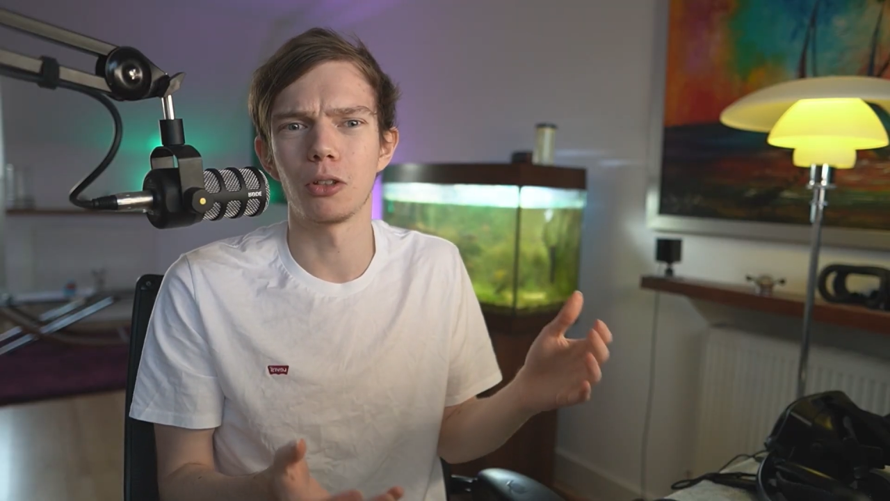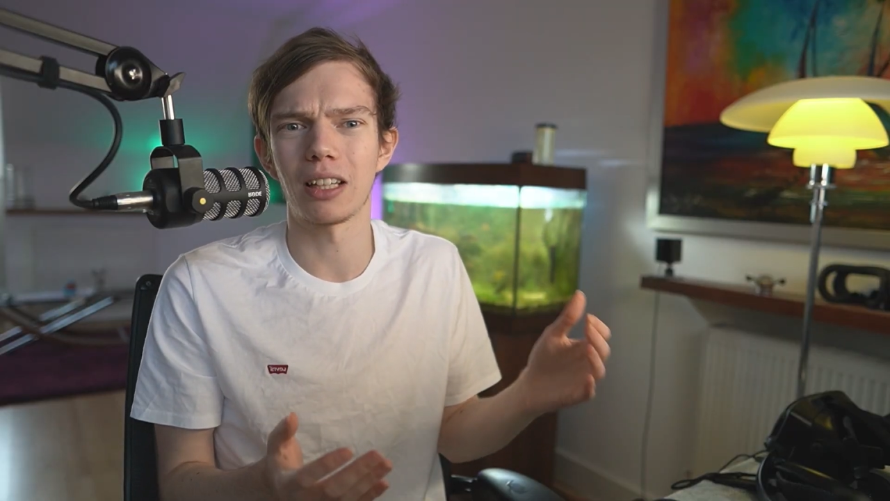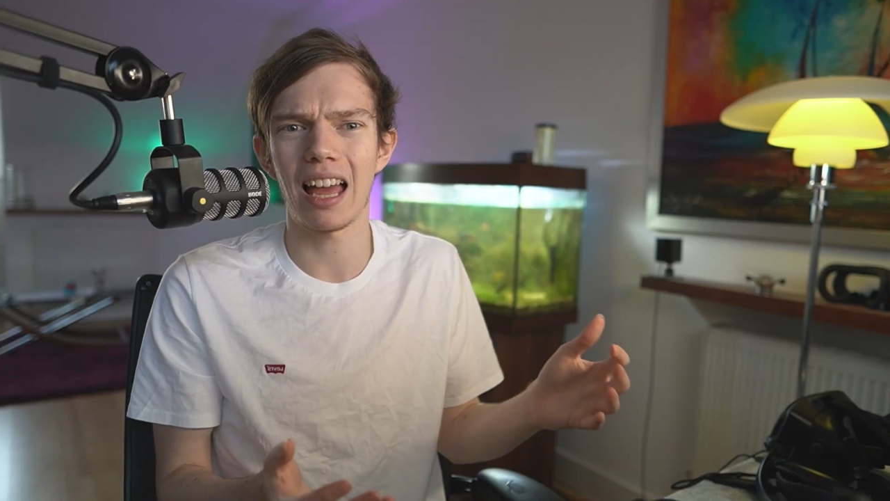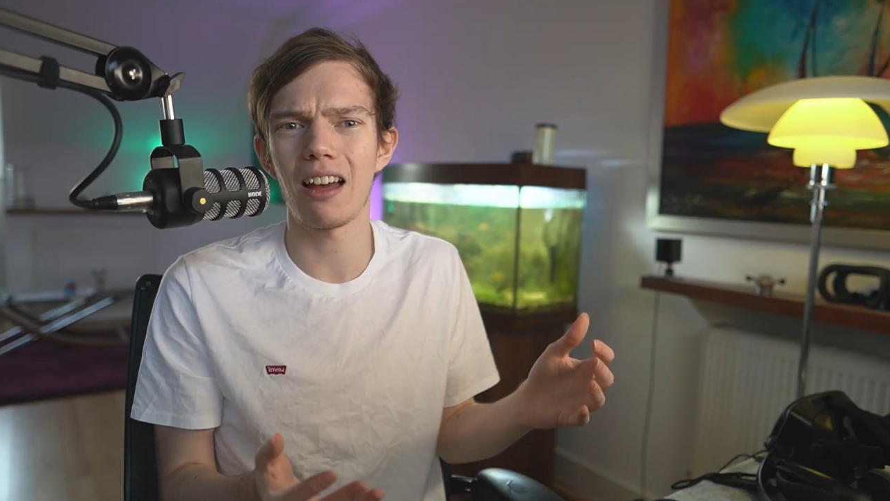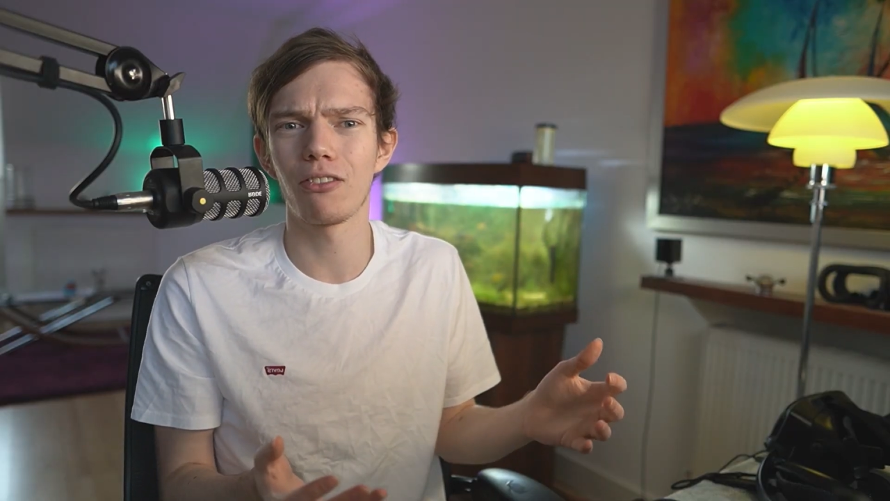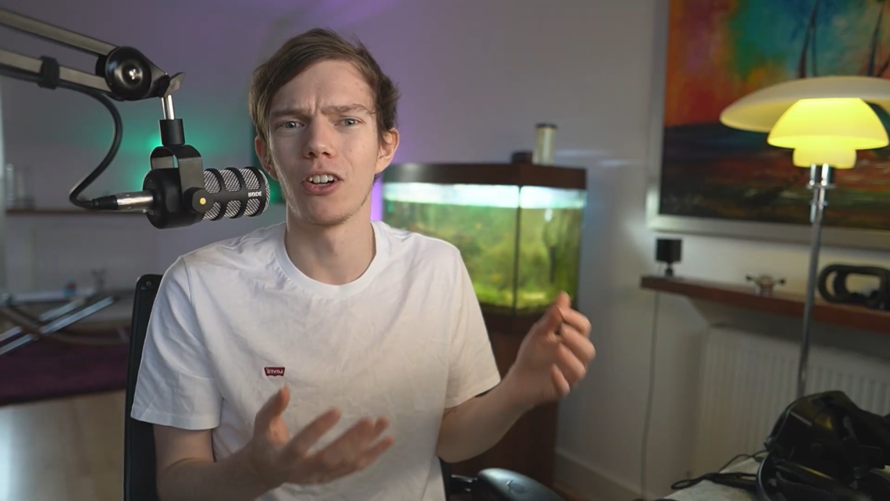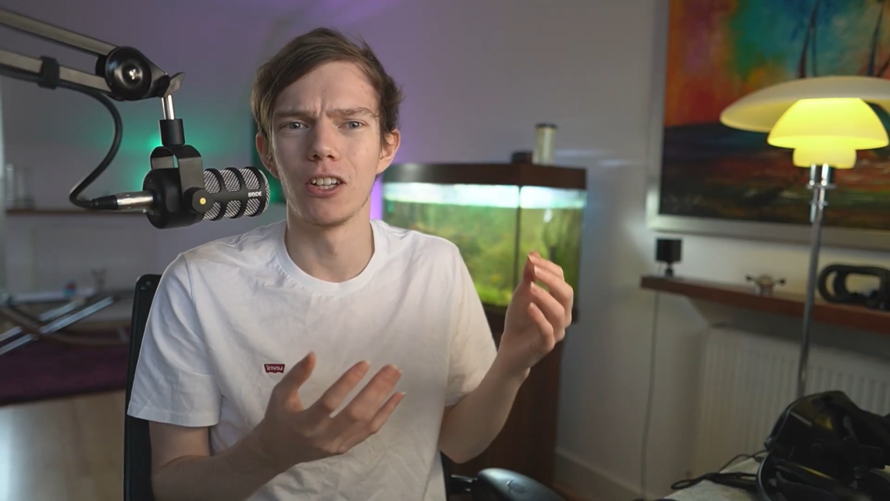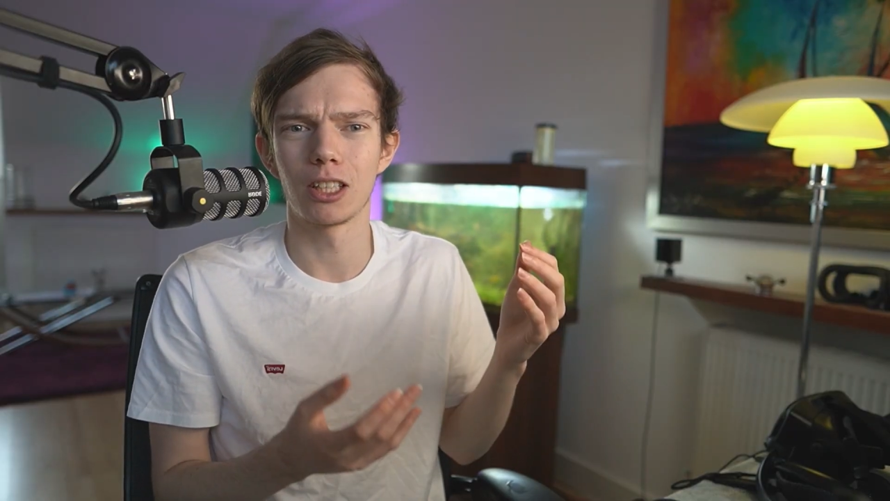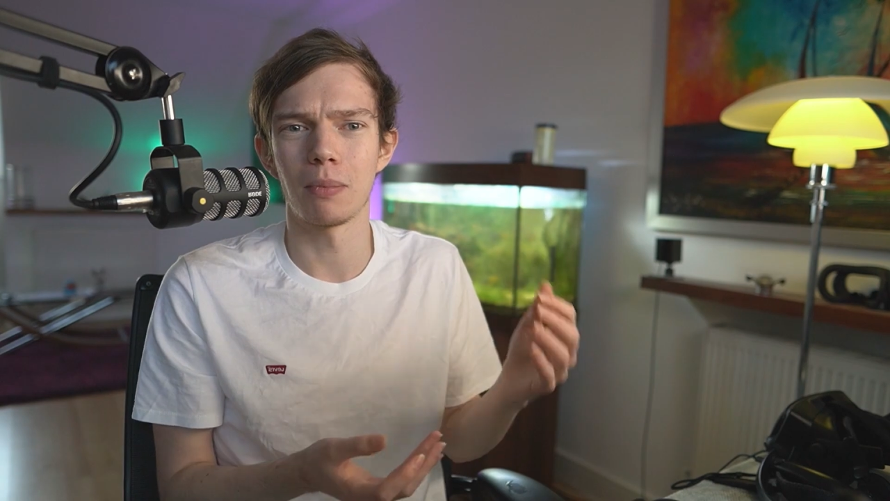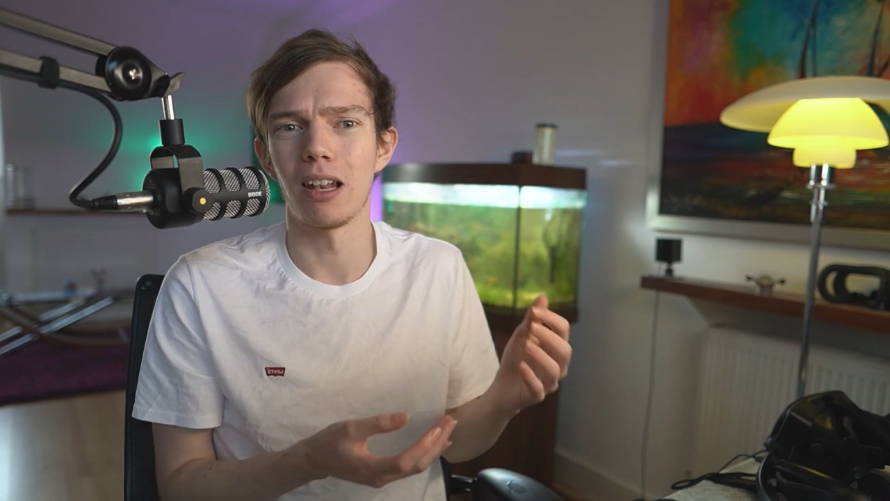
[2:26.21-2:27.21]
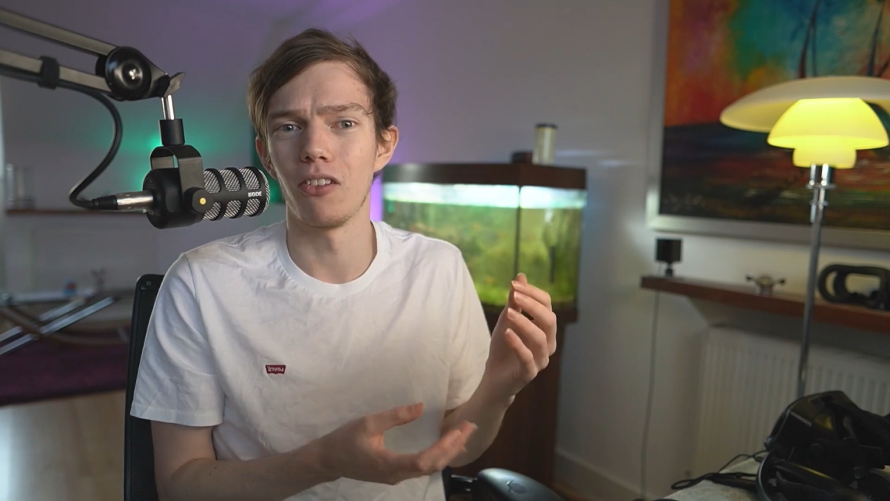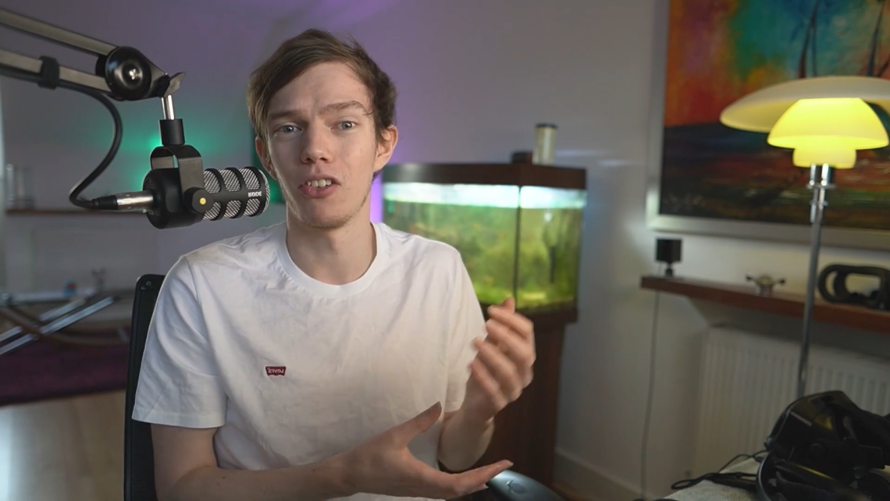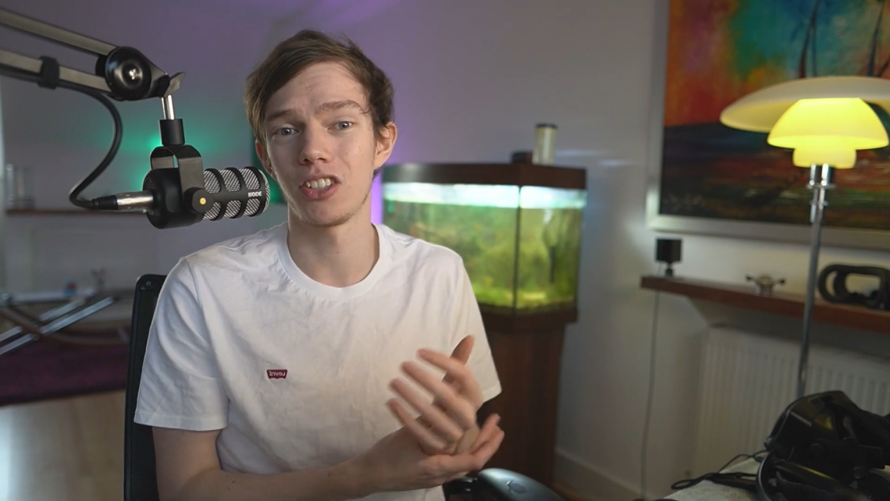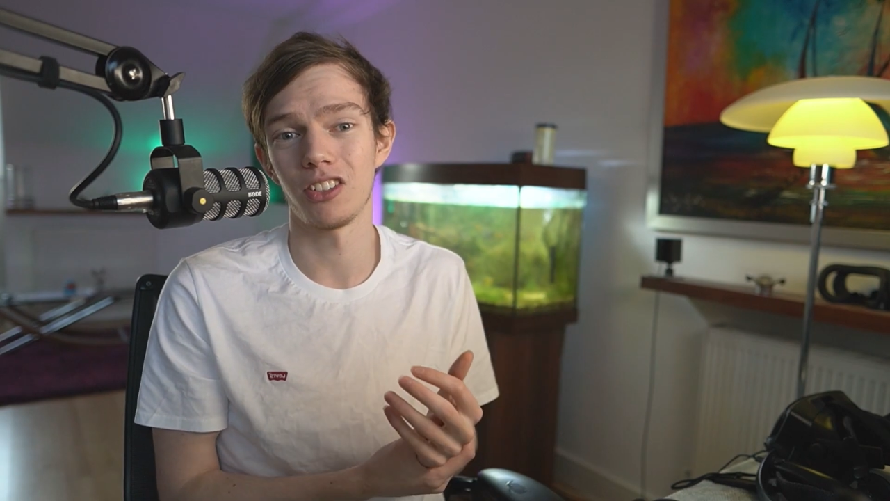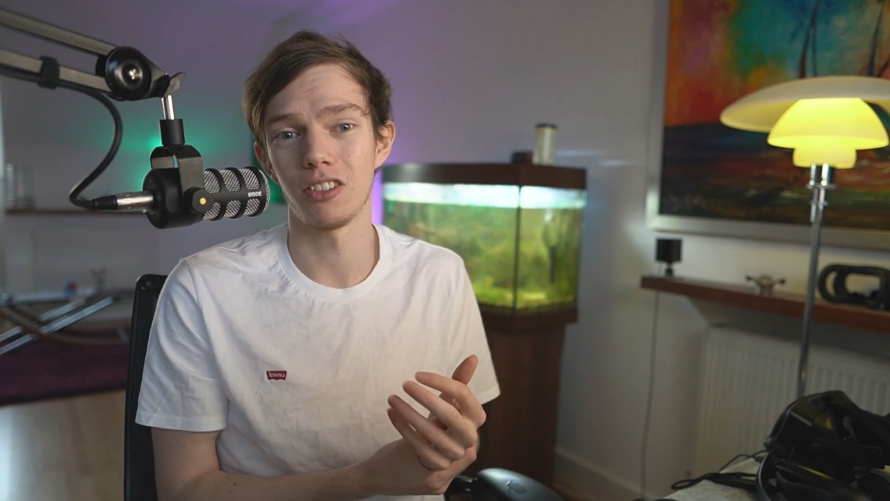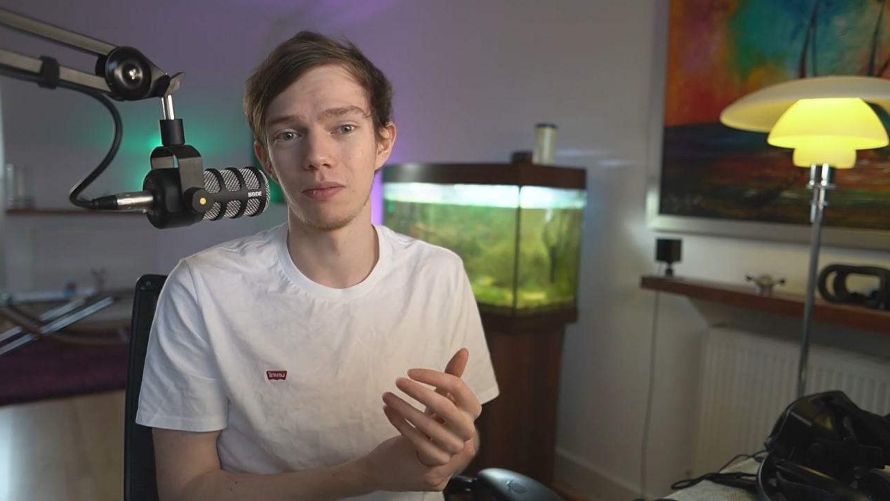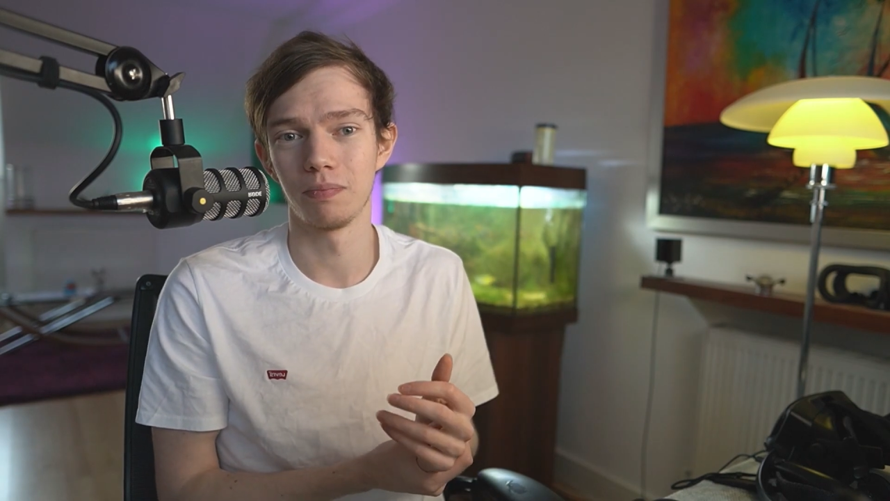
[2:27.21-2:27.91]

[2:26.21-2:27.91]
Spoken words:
have smell or vision.